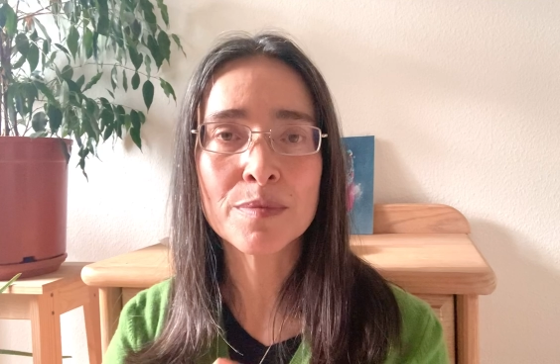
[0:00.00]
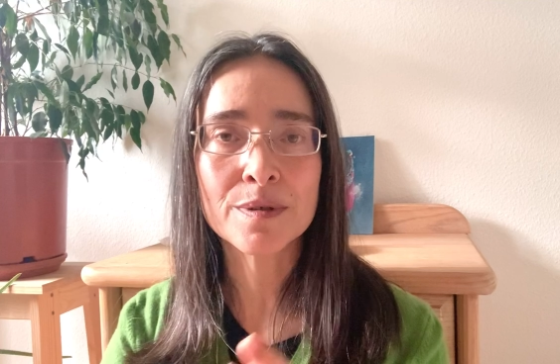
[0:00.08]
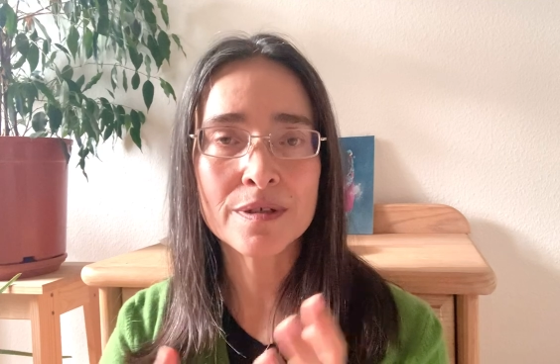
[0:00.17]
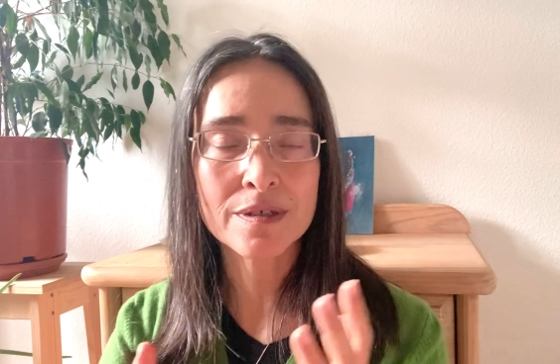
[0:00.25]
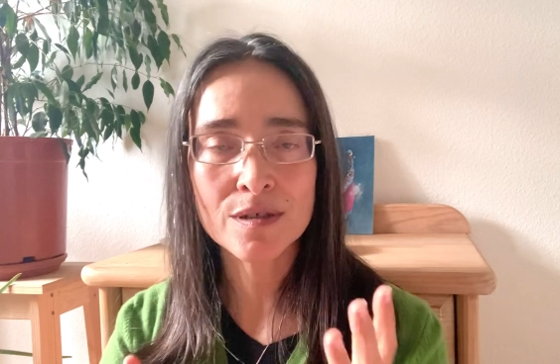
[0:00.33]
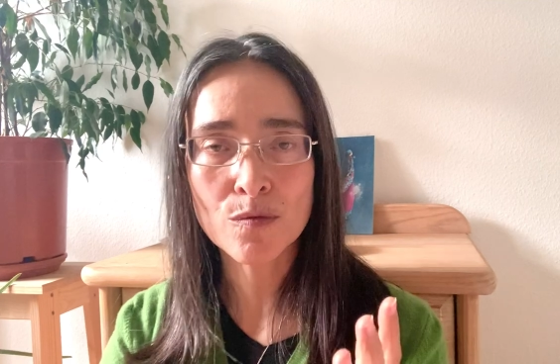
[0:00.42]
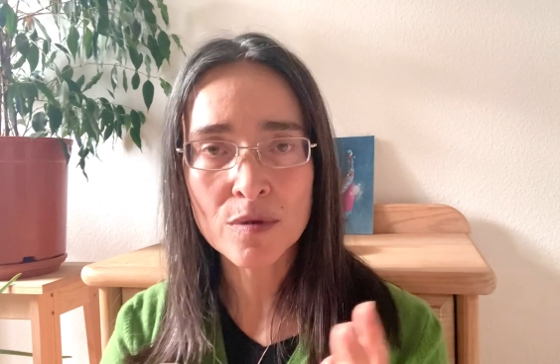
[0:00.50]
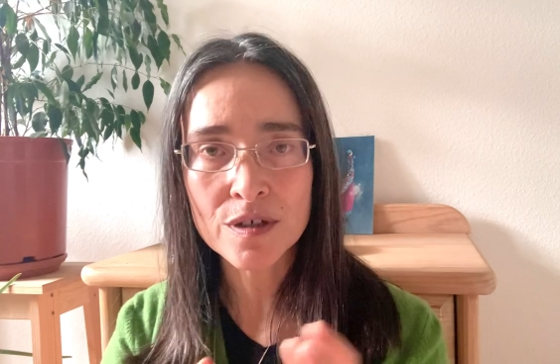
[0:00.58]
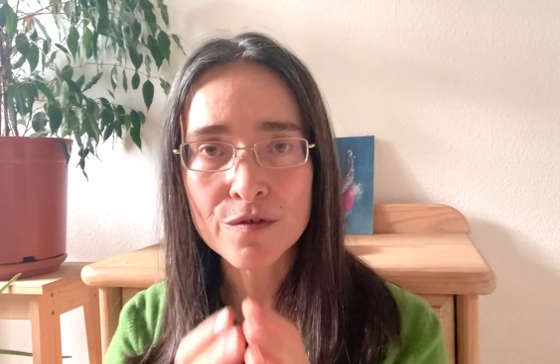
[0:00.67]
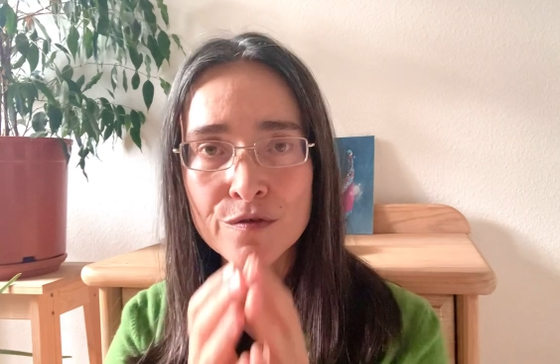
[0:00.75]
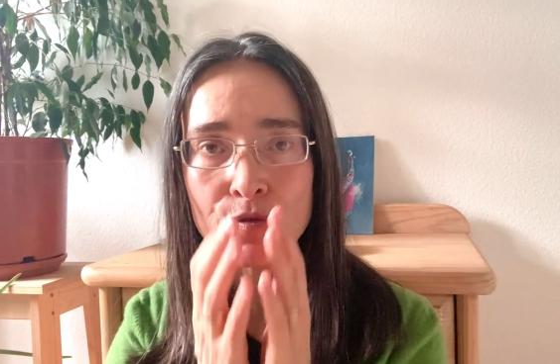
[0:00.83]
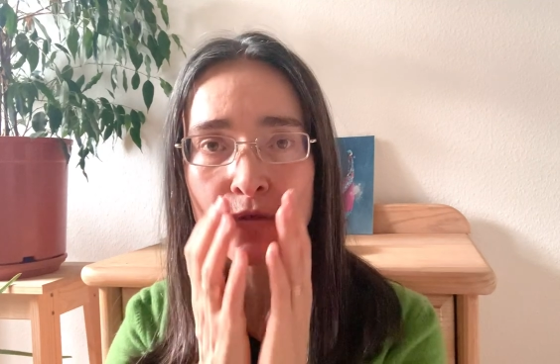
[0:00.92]
but it's a
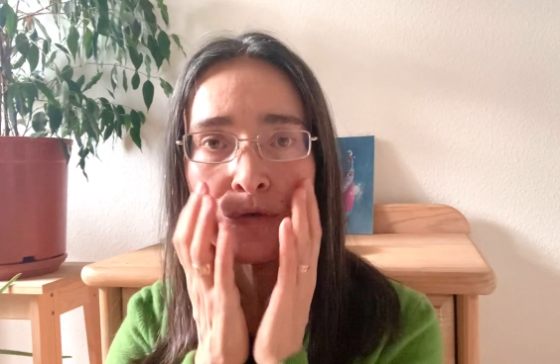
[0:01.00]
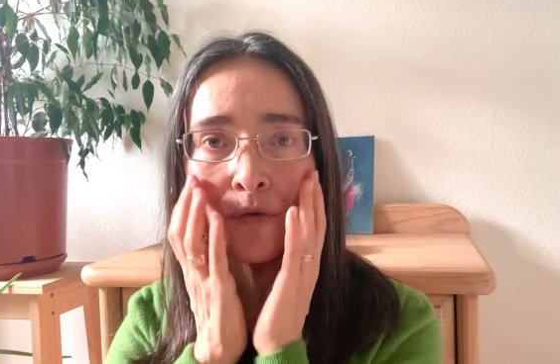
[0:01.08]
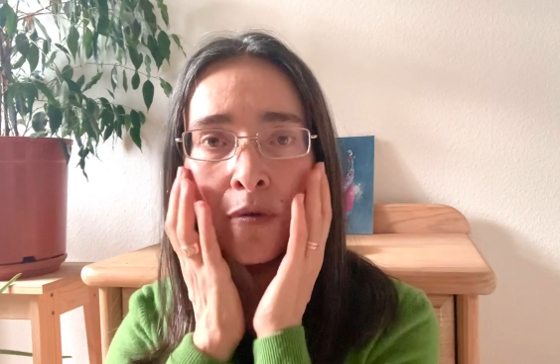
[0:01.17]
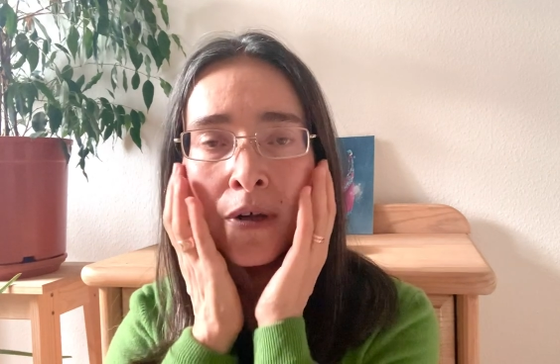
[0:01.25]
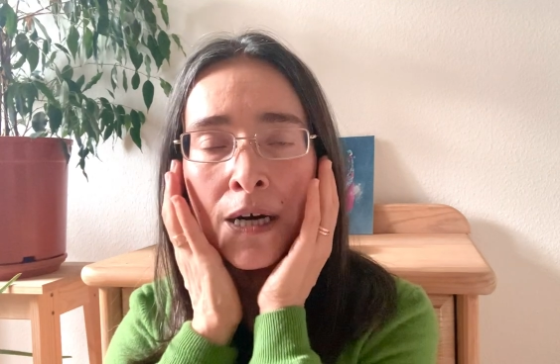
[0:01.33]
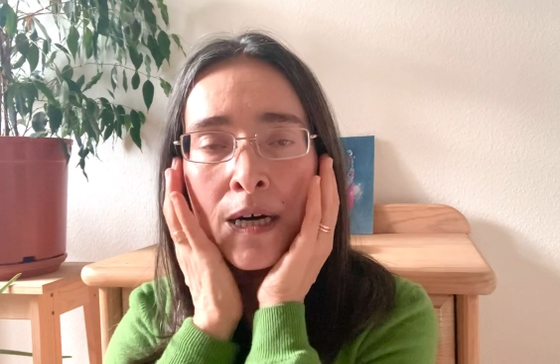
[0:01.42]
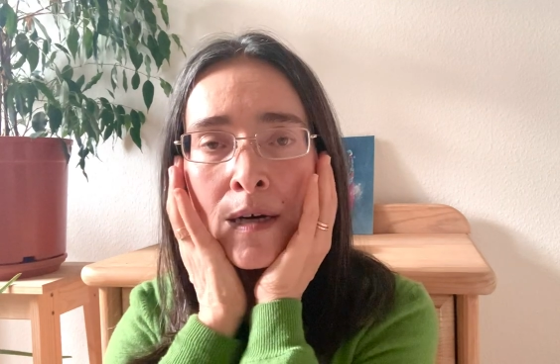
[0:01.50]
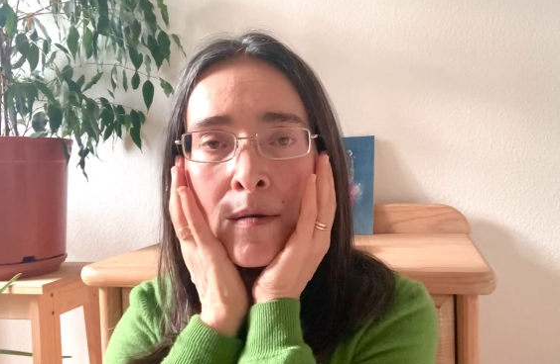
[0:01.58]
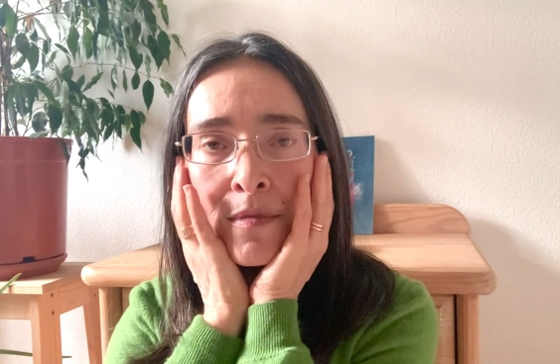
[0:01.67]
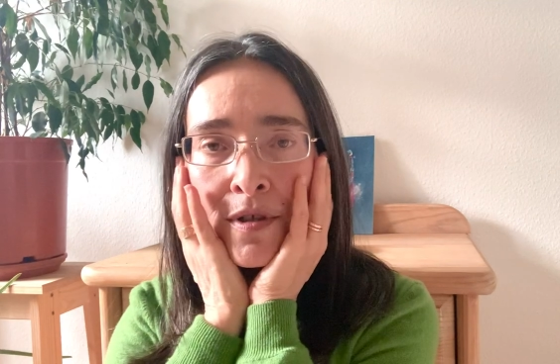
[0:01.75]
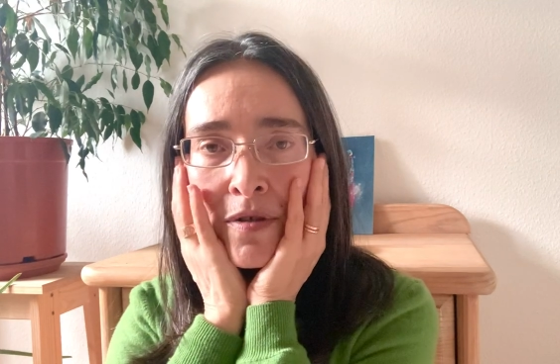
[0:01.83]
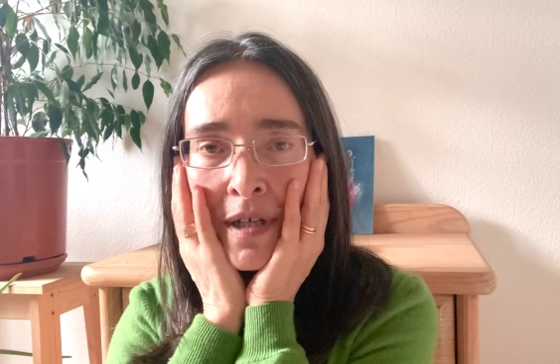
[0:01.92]
wonderful tool.
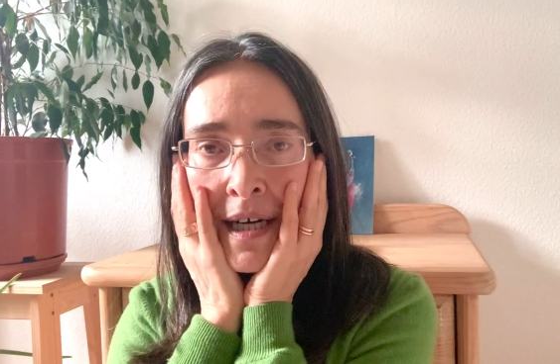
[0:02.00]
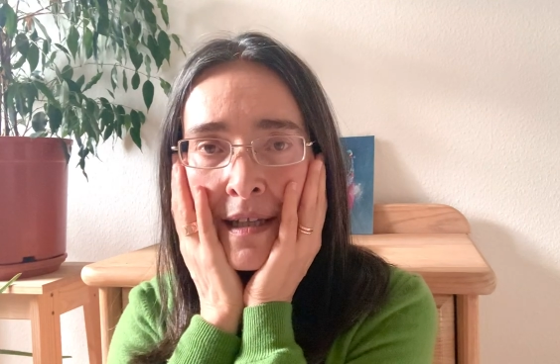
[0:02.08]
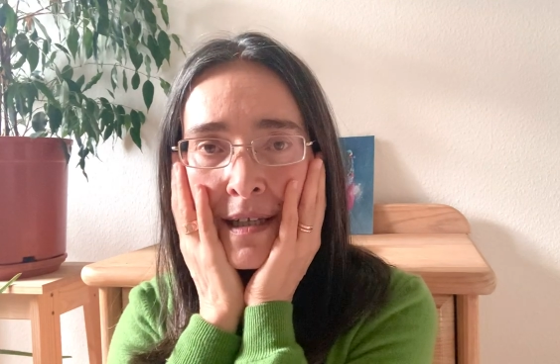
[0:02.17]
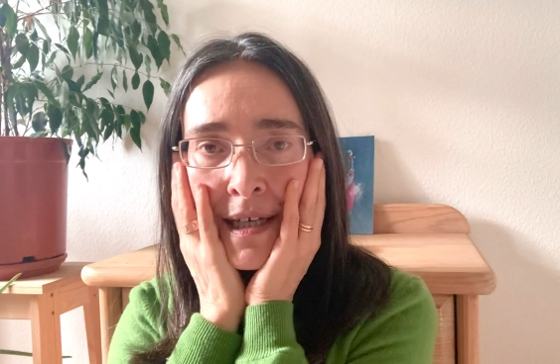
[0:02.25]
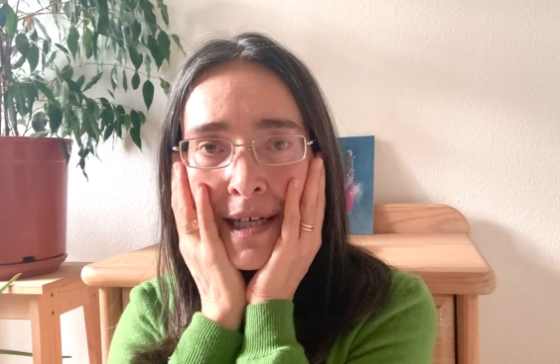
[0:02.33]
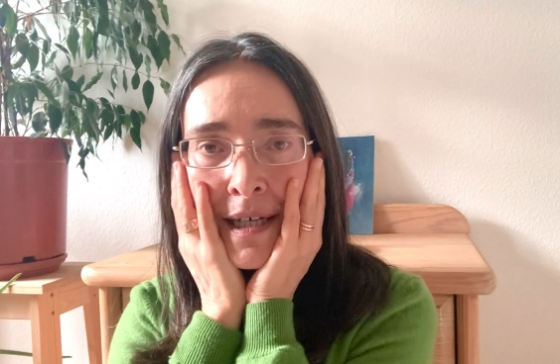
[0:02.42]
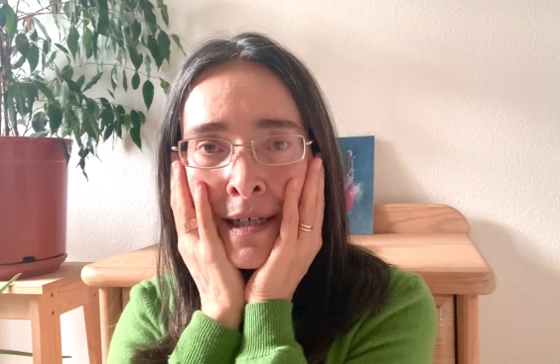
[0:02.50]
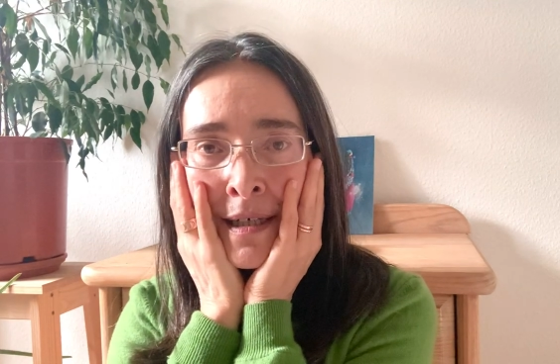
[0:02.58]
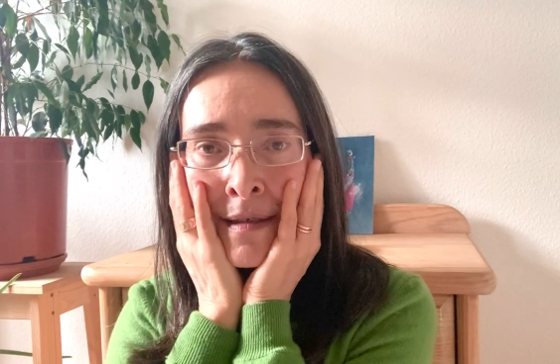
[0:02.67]
But you can take